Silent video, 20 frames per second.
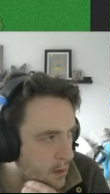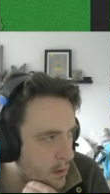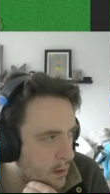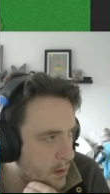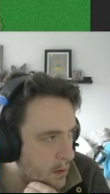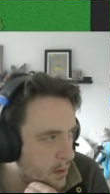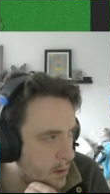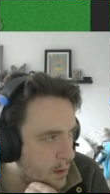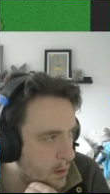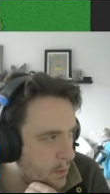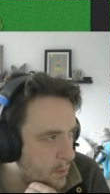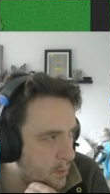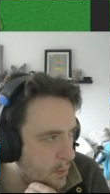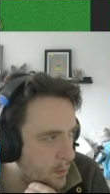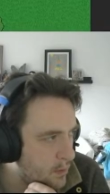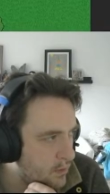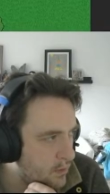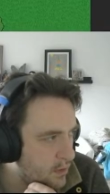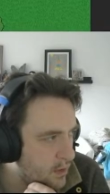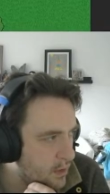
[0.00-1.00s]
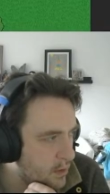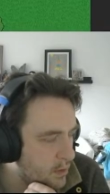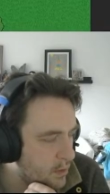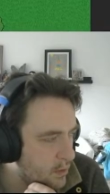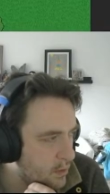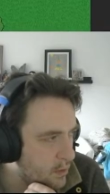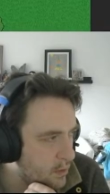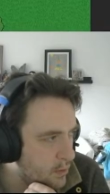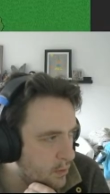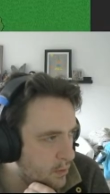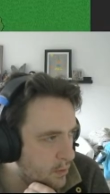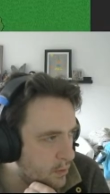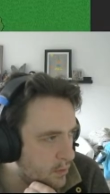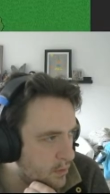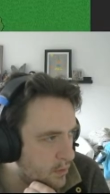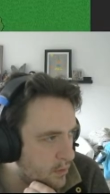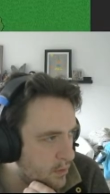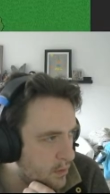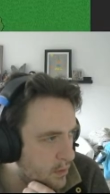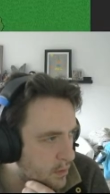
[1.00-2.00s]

What was it called?